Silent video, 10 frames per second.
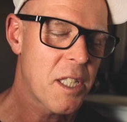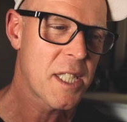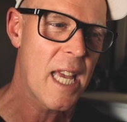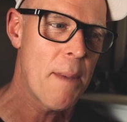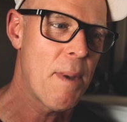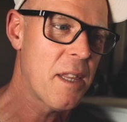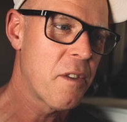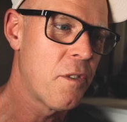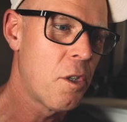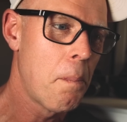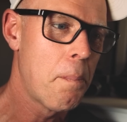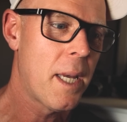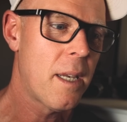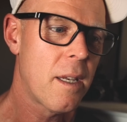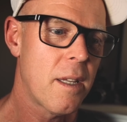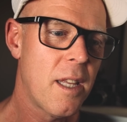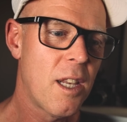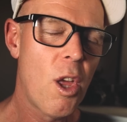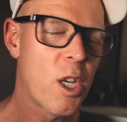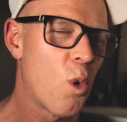to say about the film, but
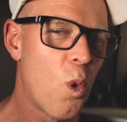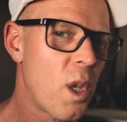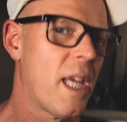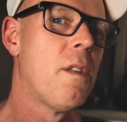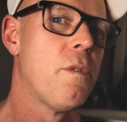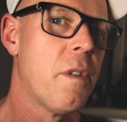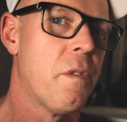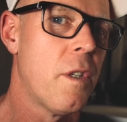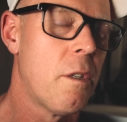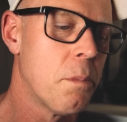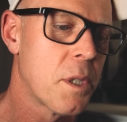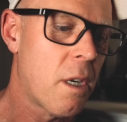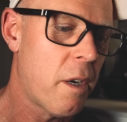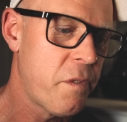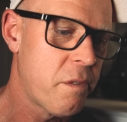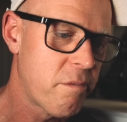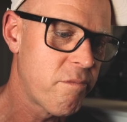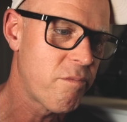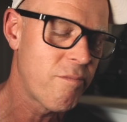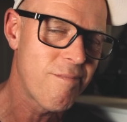like all Ilford films, I've
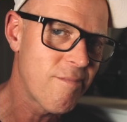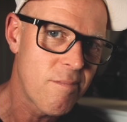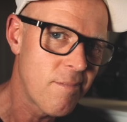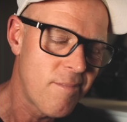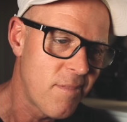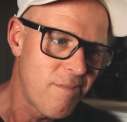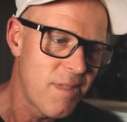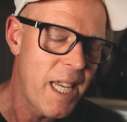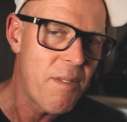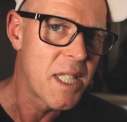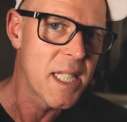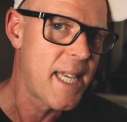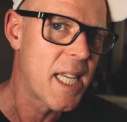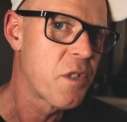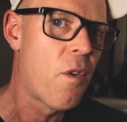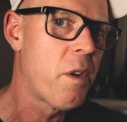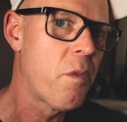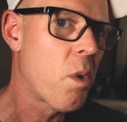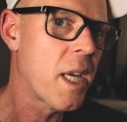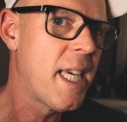never dissatisfied
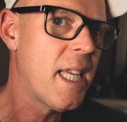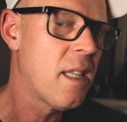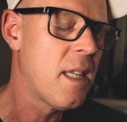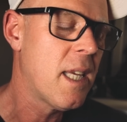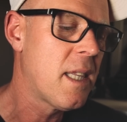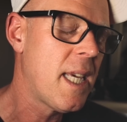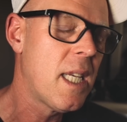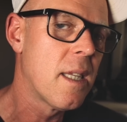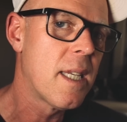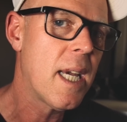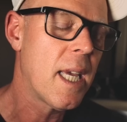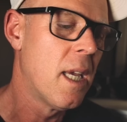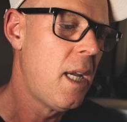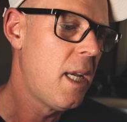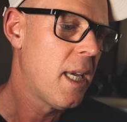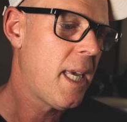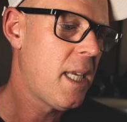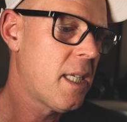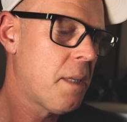with what I get at the end of the day. And